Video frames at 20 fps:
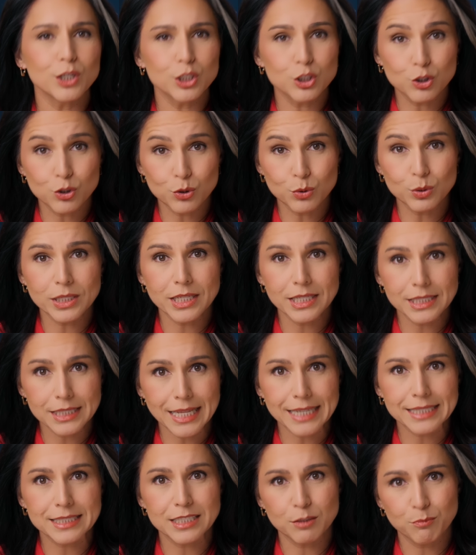a duly
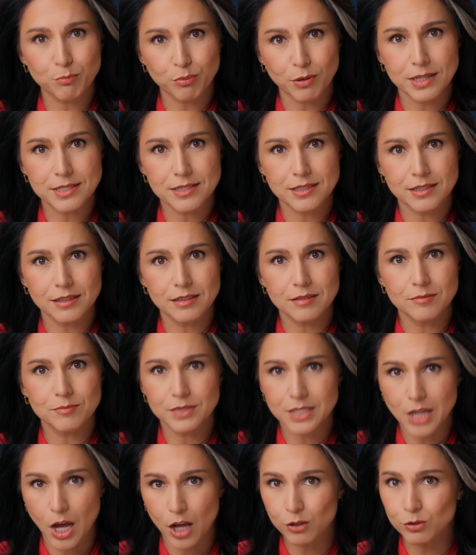elected president,
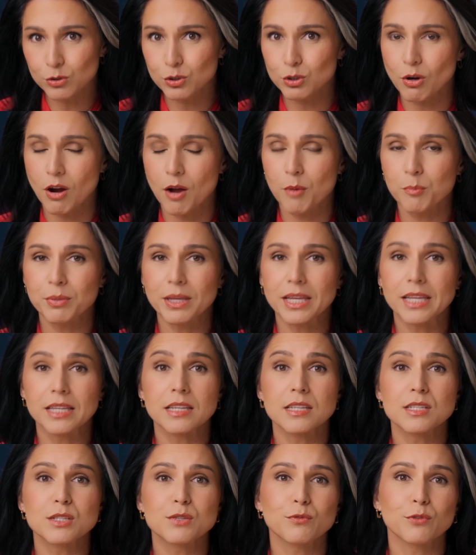Donald Trump, in
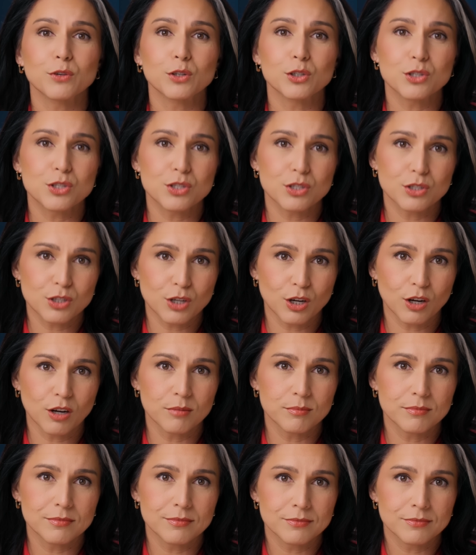his first term.